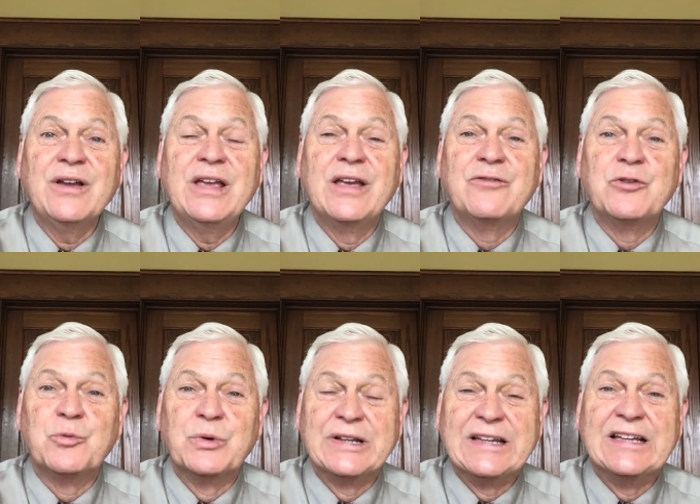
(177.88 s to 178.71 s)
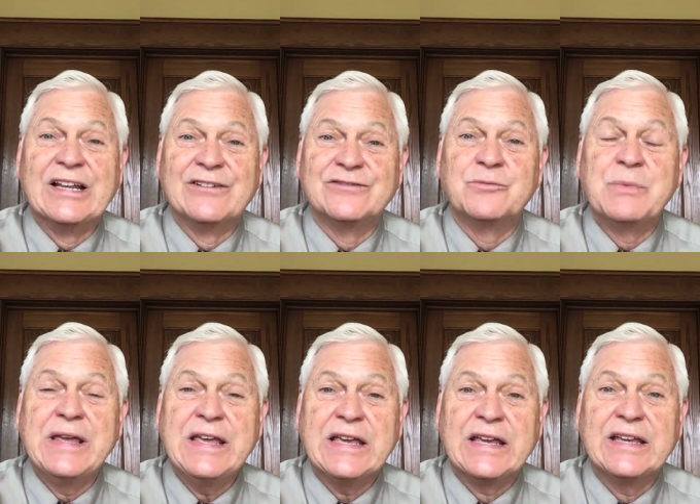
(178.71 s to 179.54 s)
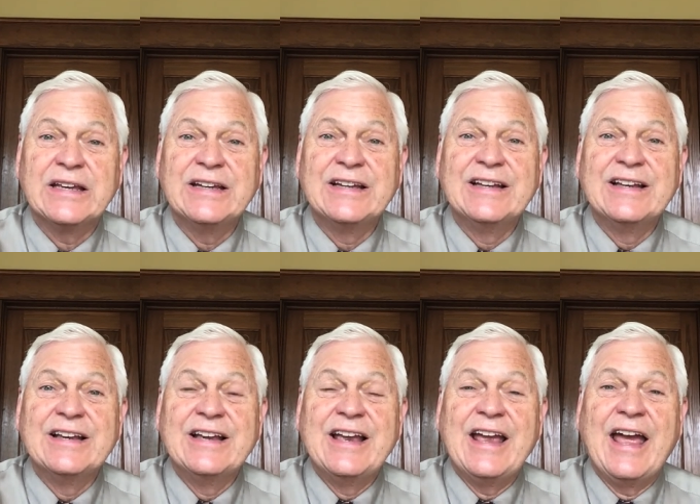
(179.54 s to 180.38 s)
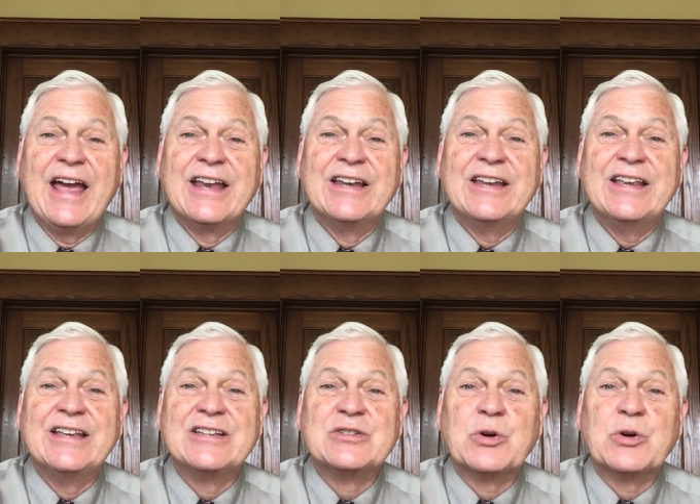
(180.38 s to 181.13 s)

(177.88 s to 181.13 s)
if you really love me. And his